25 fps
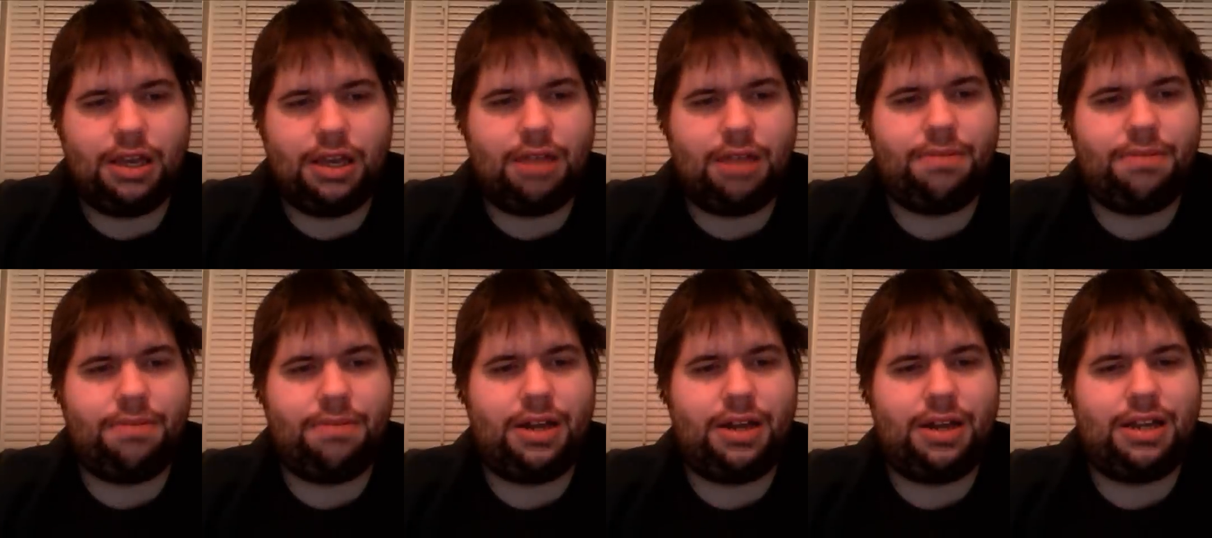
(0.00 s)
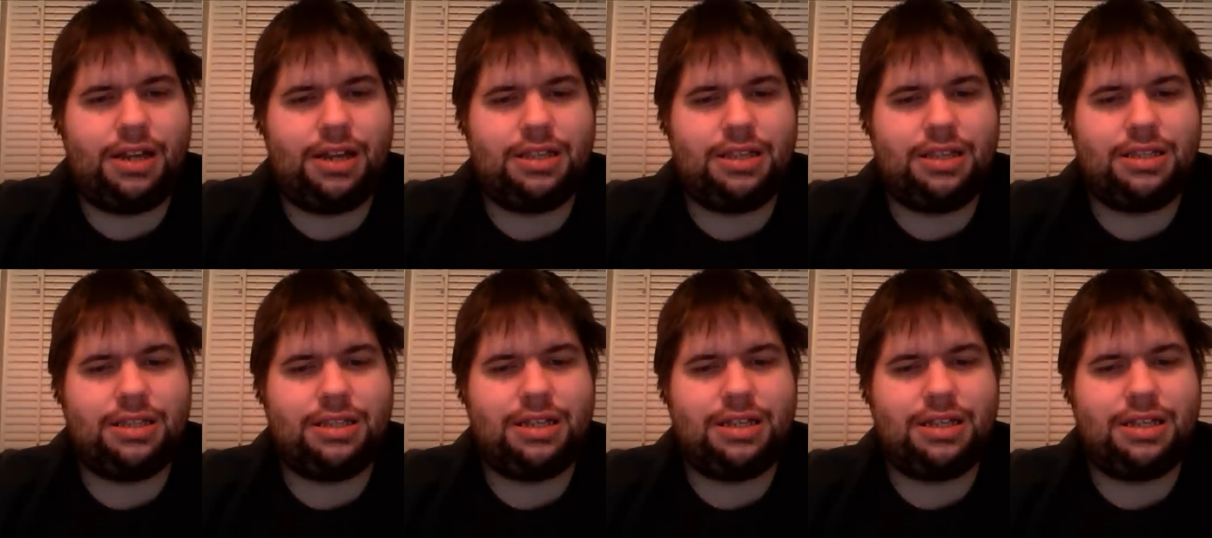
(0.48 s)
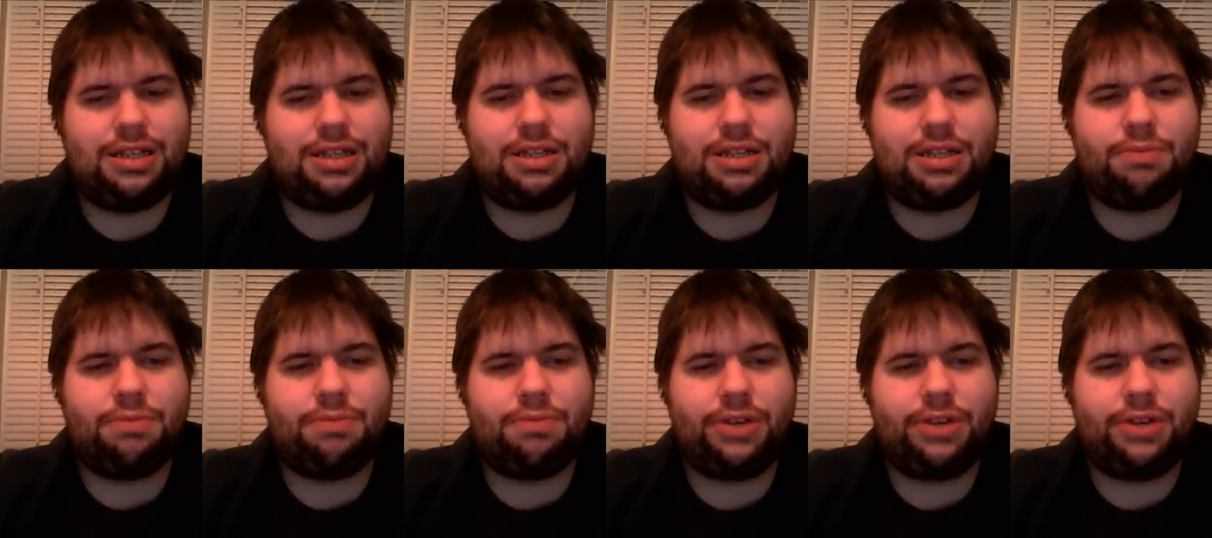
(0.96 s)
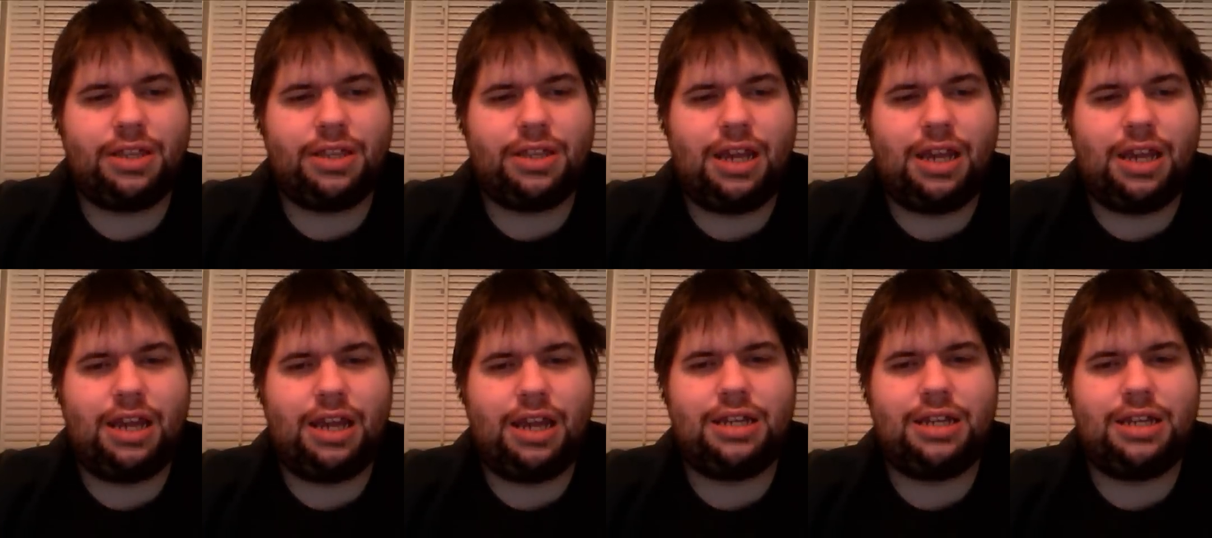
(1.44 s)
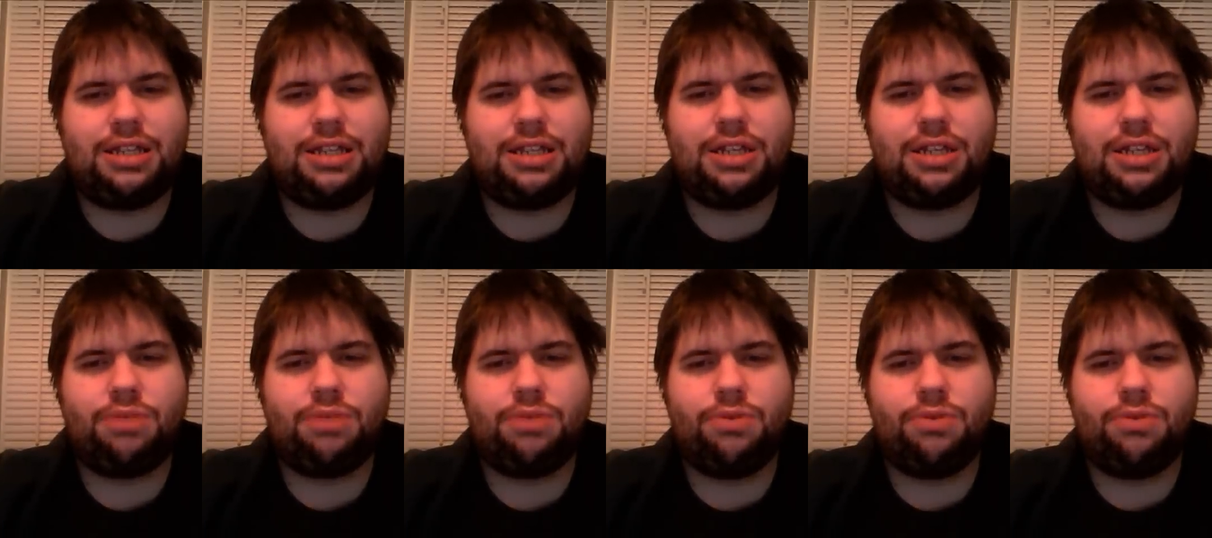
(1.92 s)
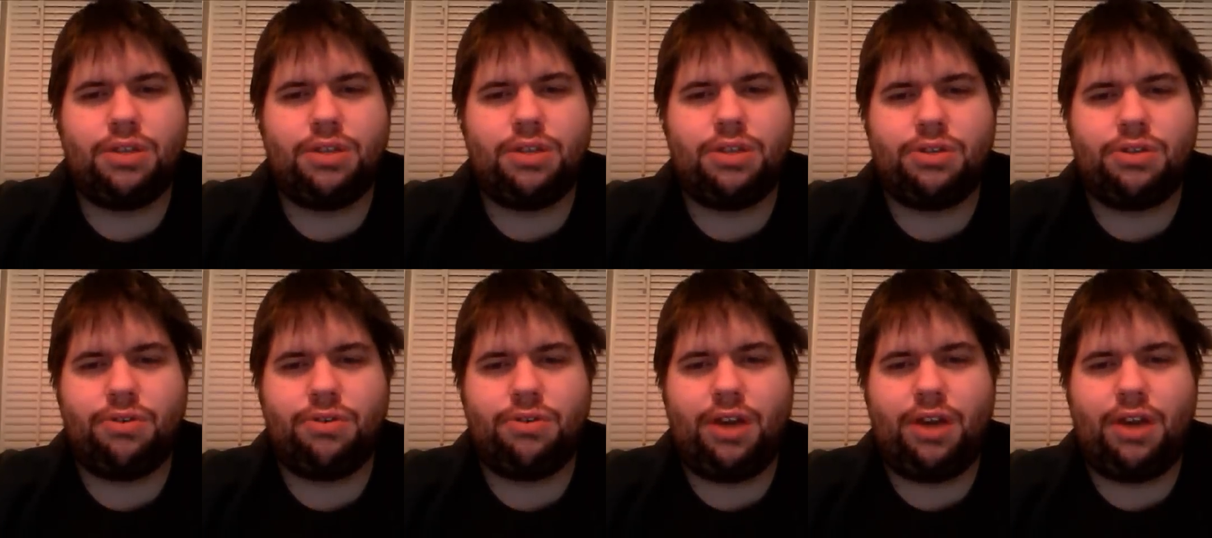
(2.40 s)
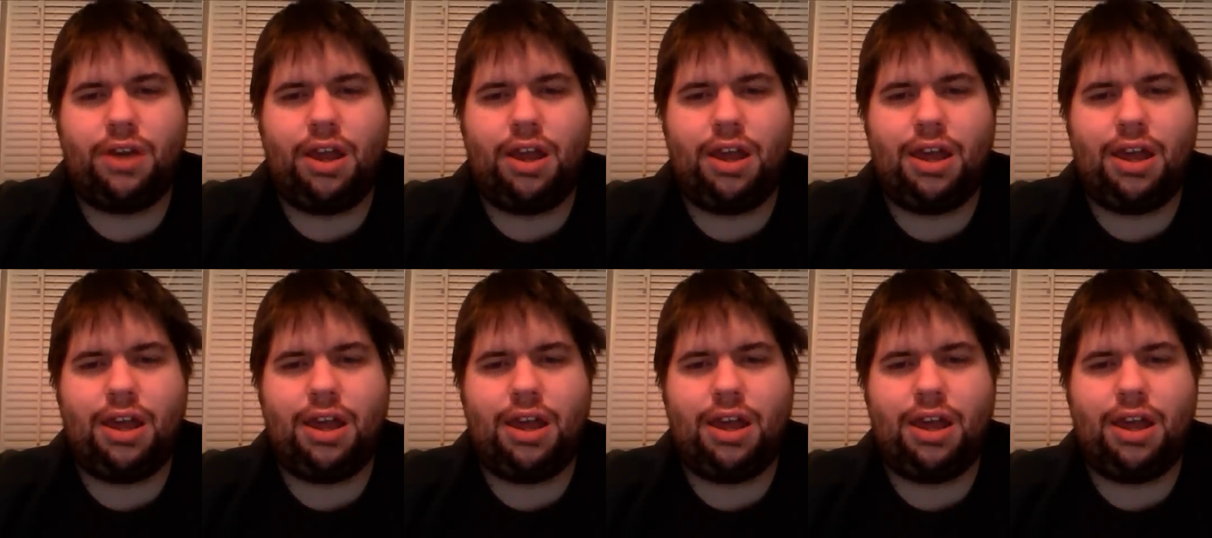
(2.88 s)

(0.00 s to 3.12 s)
But it doesn't break the canon, it doesn't ruin the story,